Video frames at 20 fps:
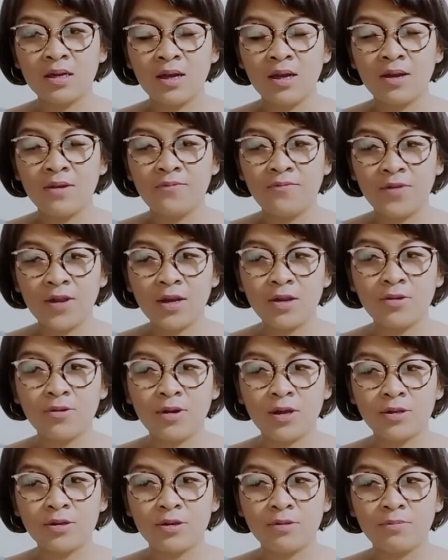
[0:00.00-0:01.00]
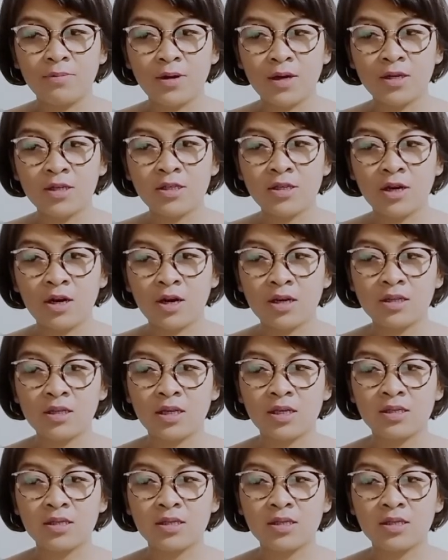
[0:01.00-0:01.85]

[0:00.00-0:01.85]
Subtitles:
Virgo in your birth chart is